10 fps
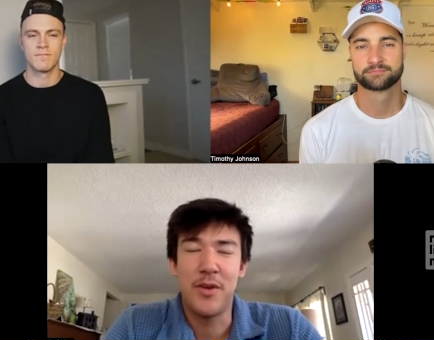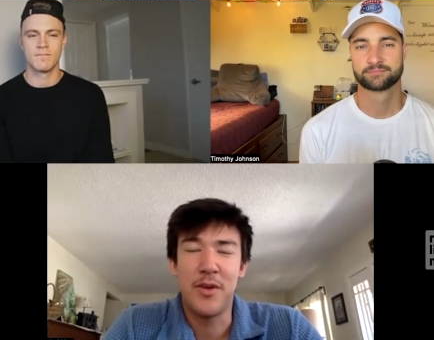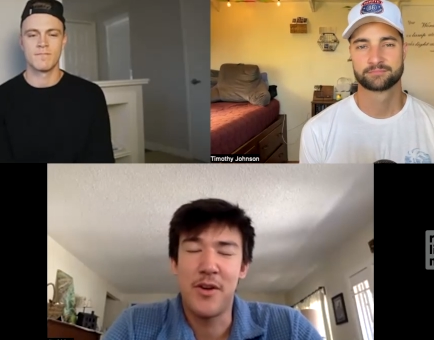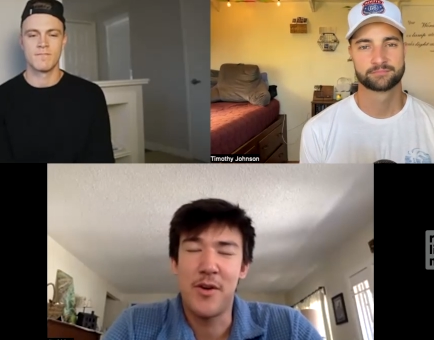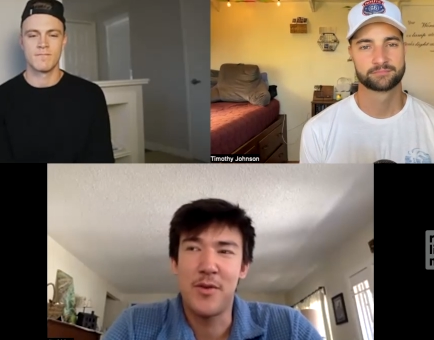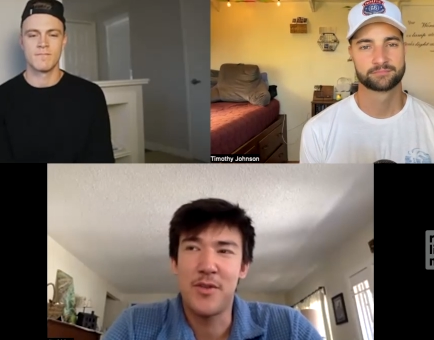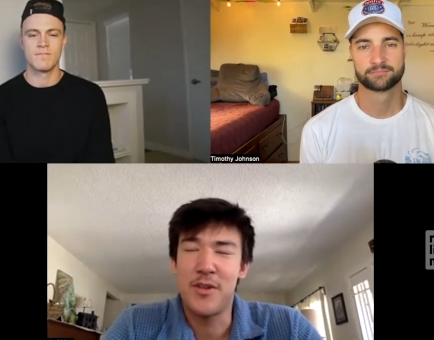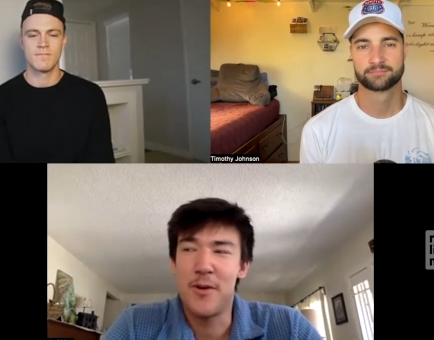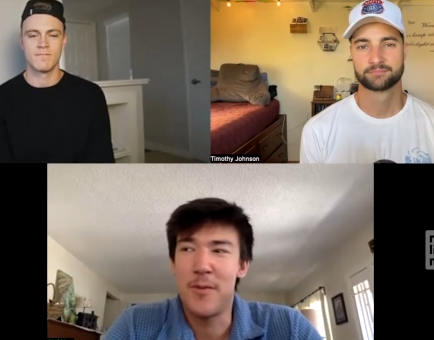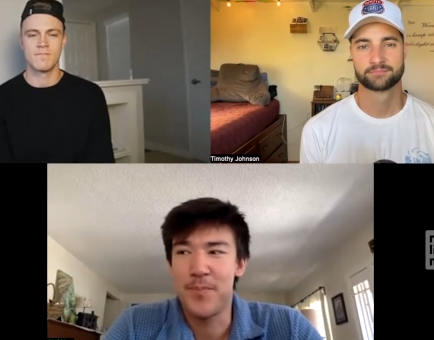Speaker 1: know,
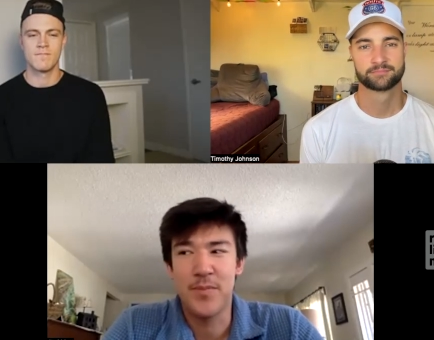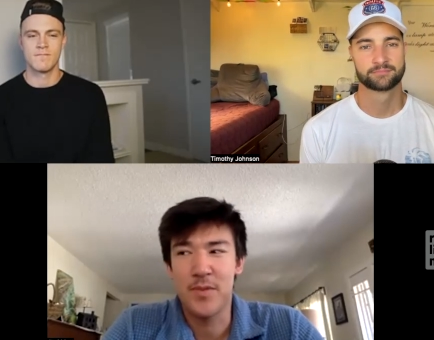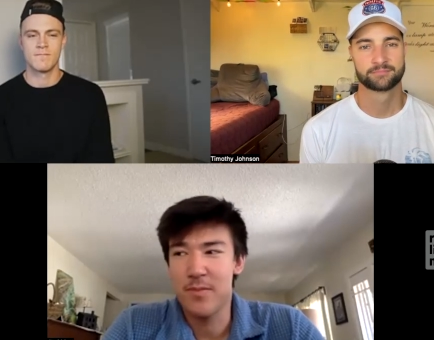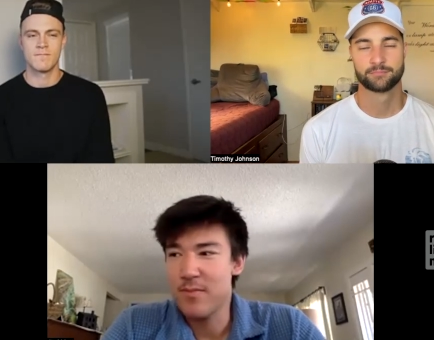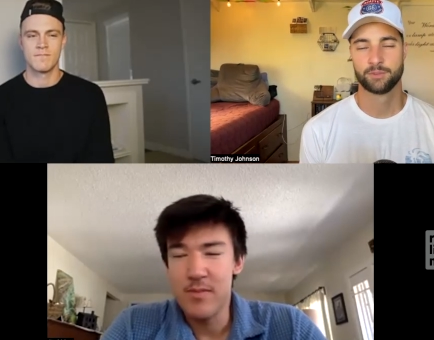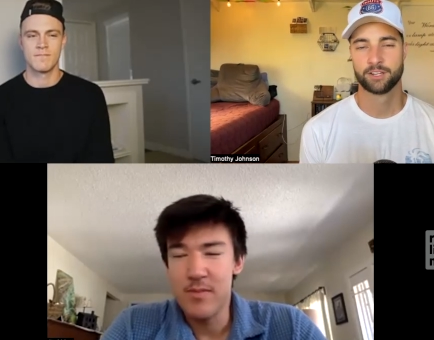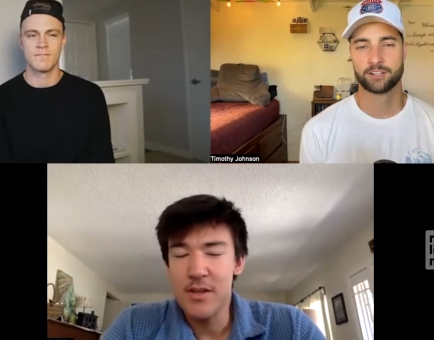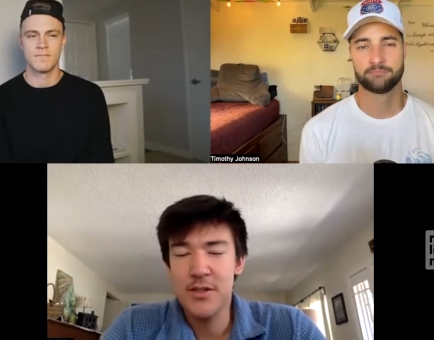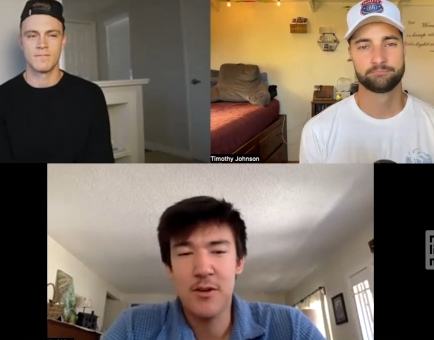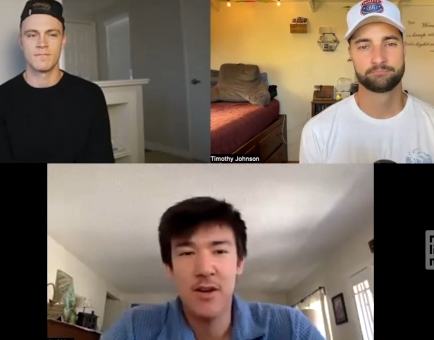so Man.
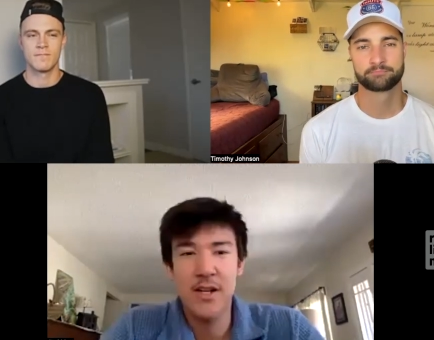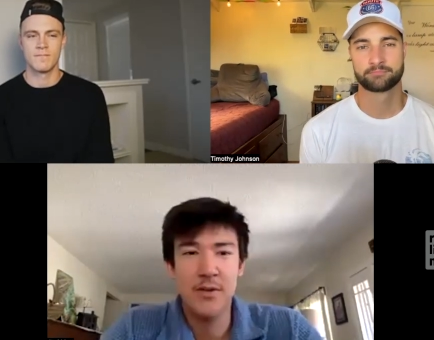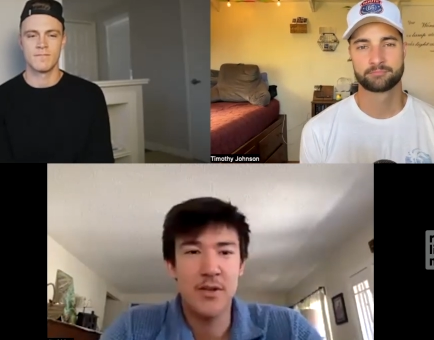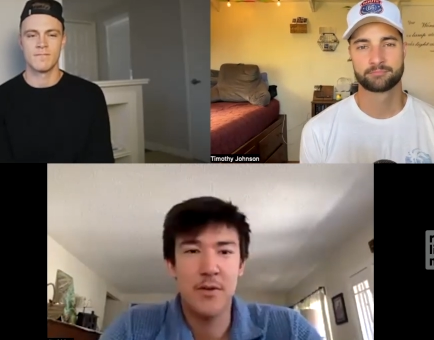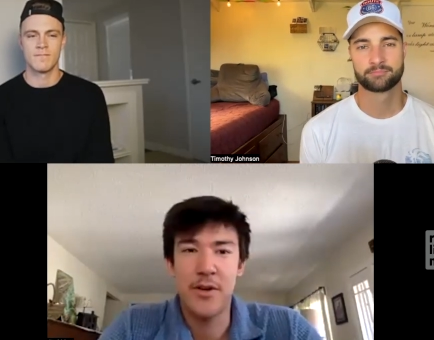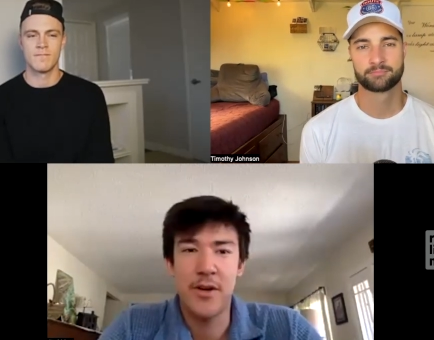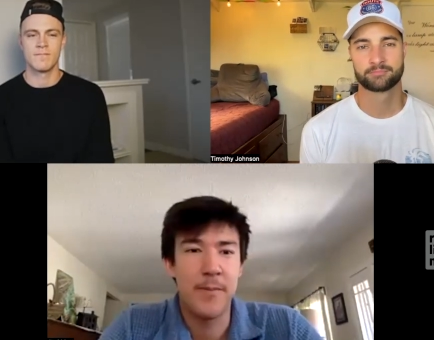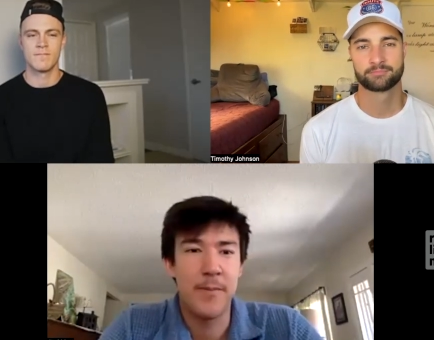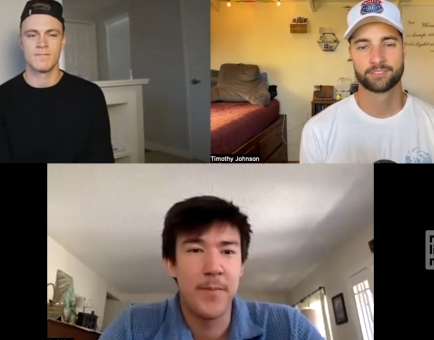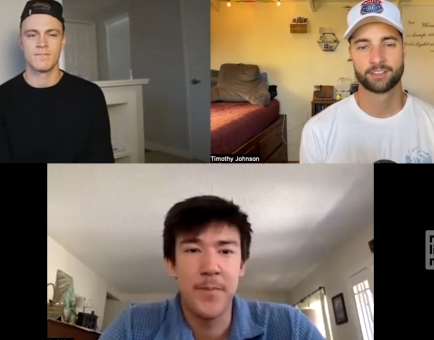it's crazy what's going on.
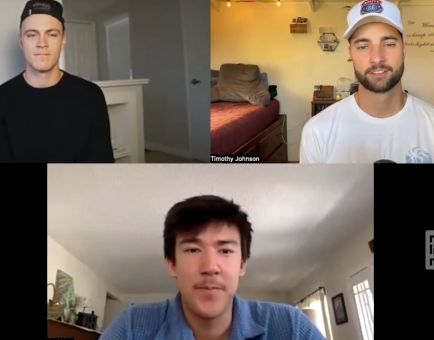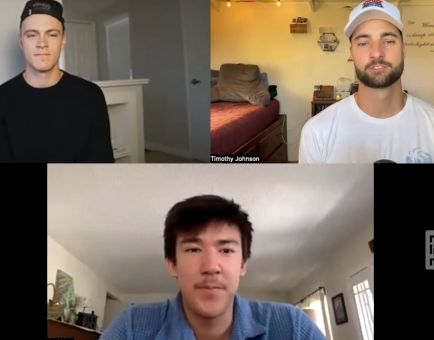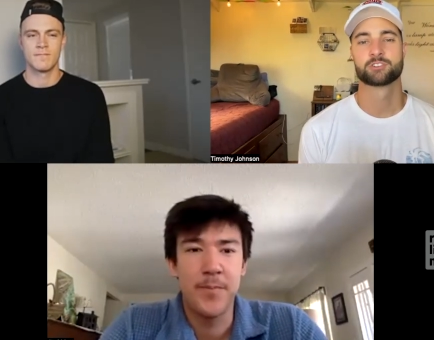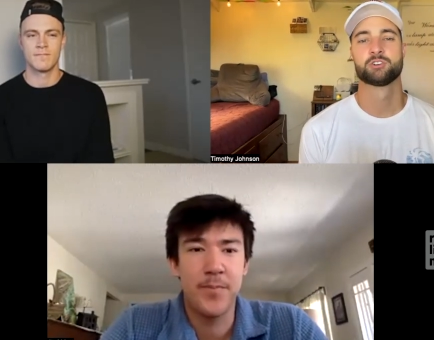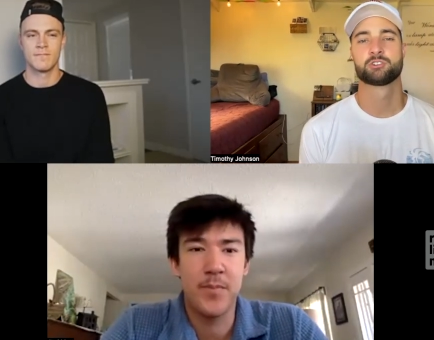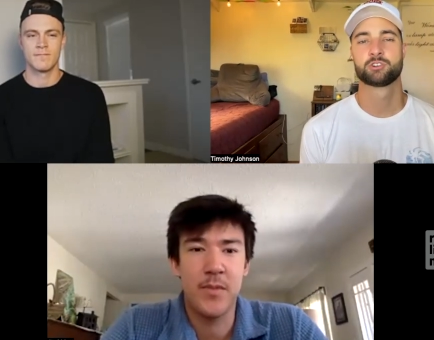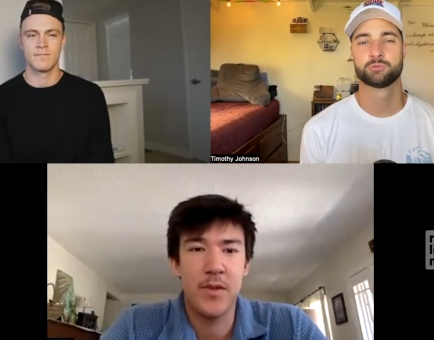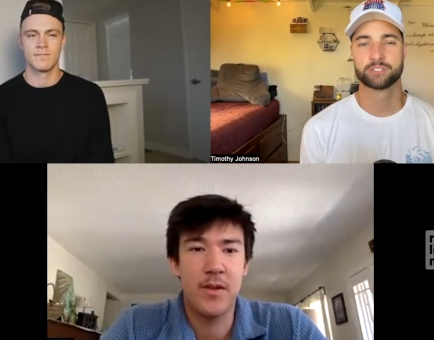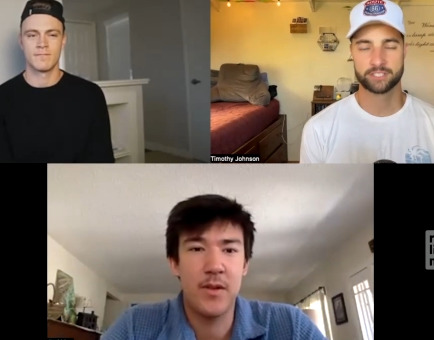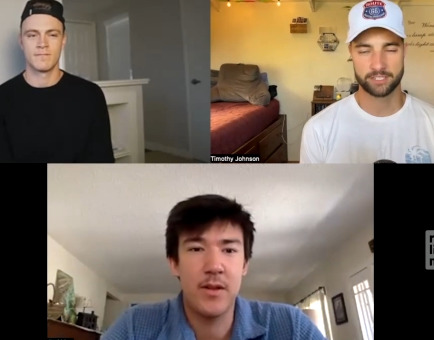There are no
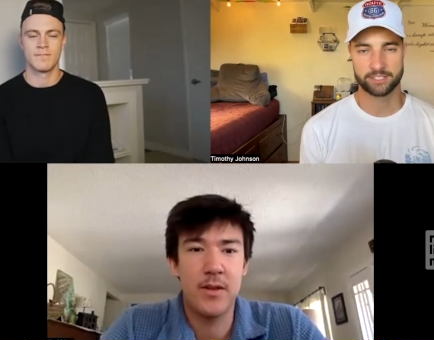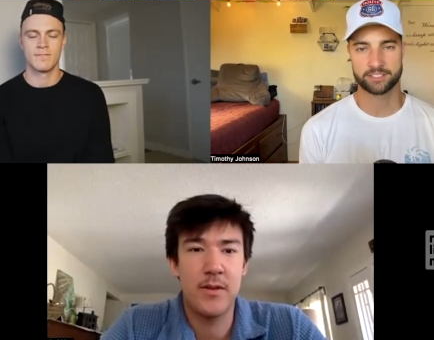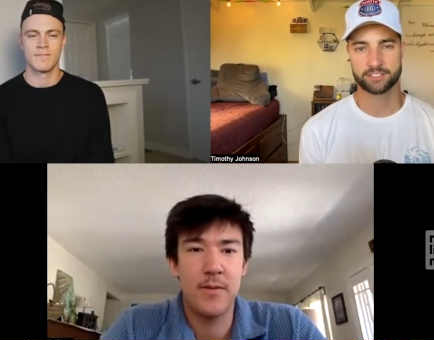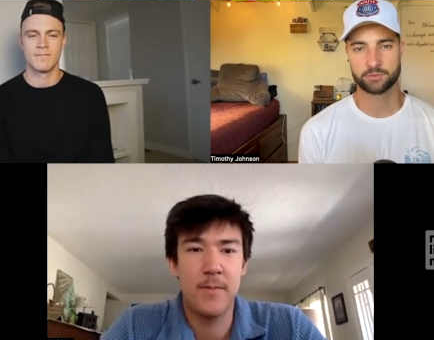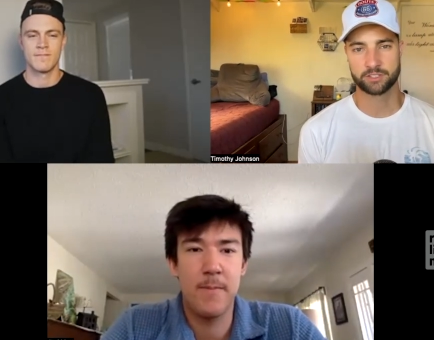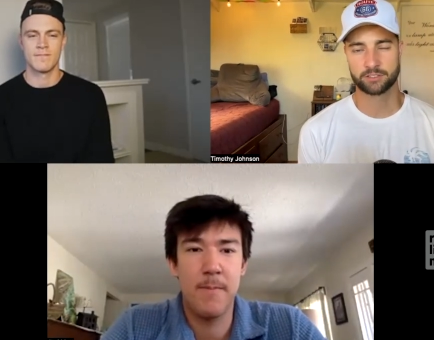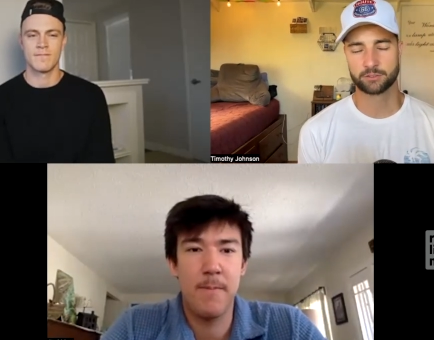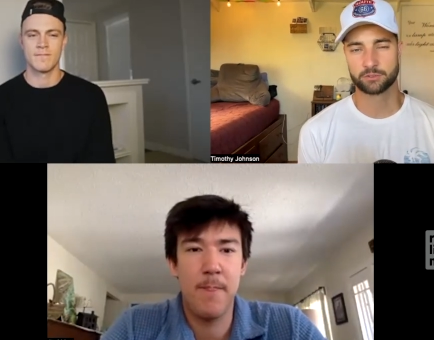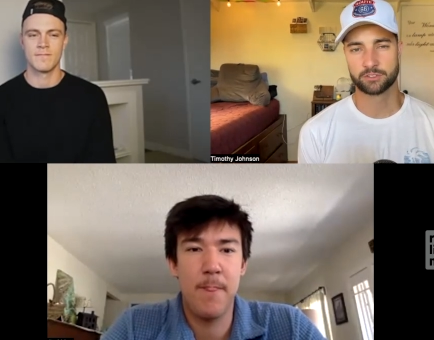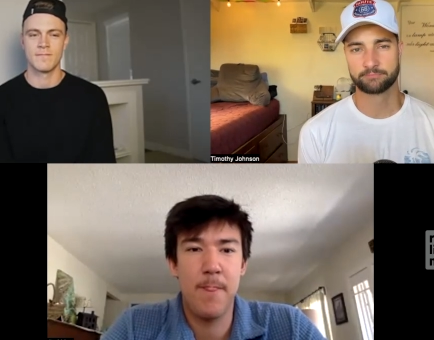
Speaker 2: coincidences with the
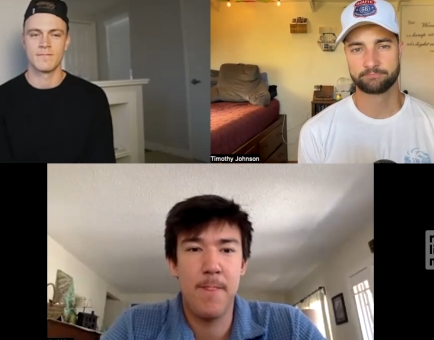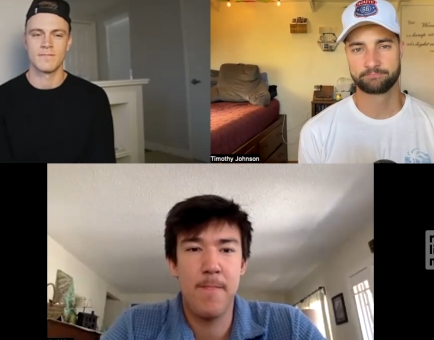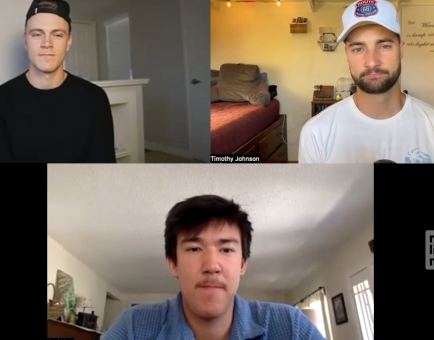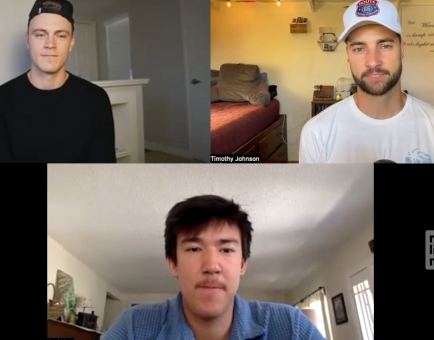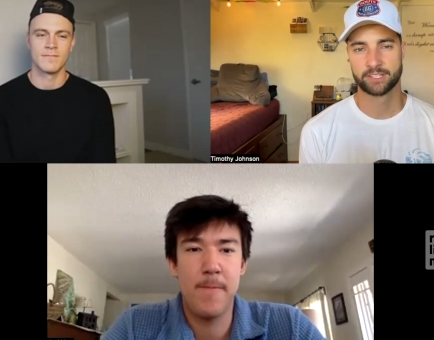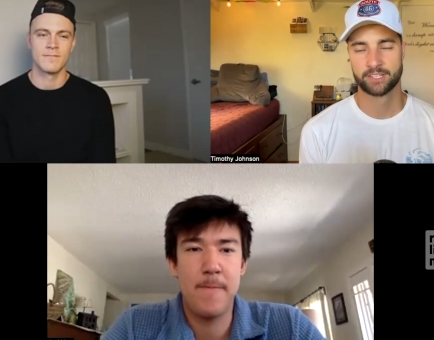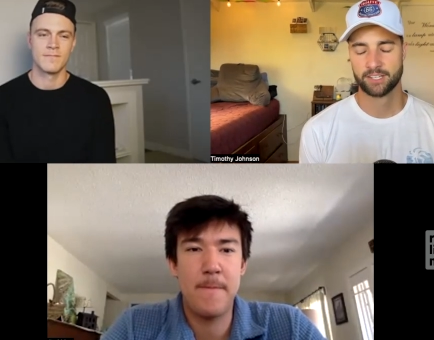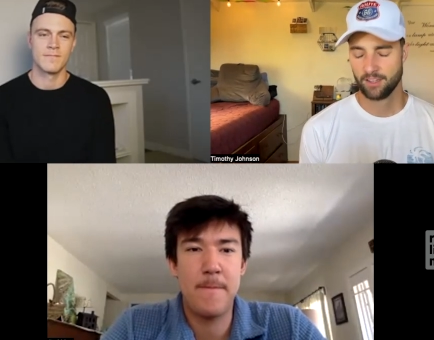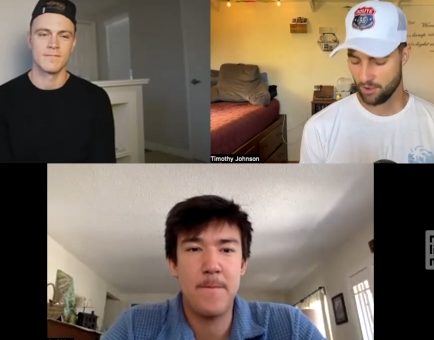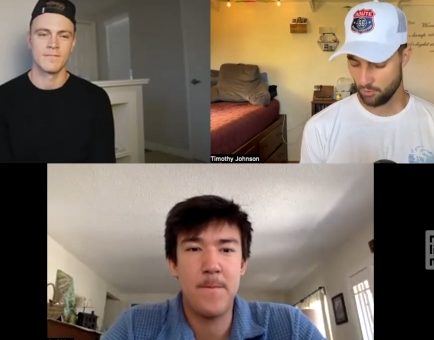Lord.
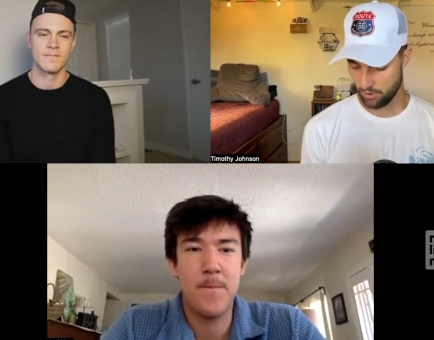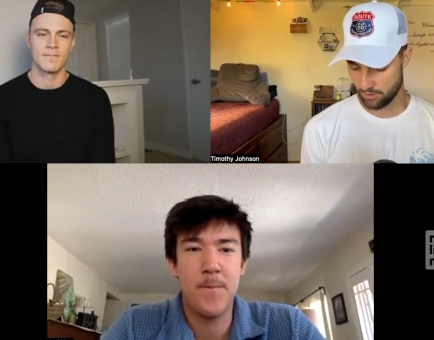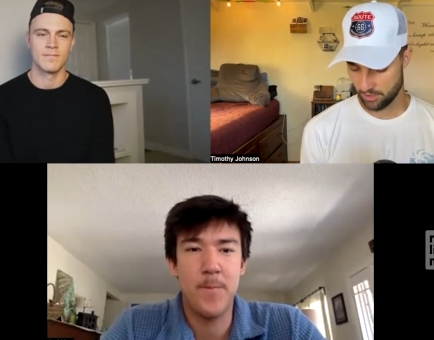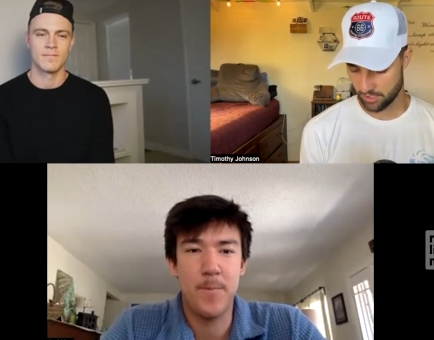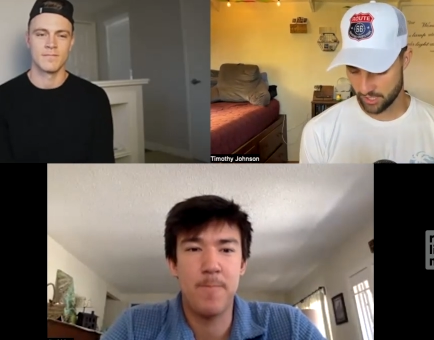Well,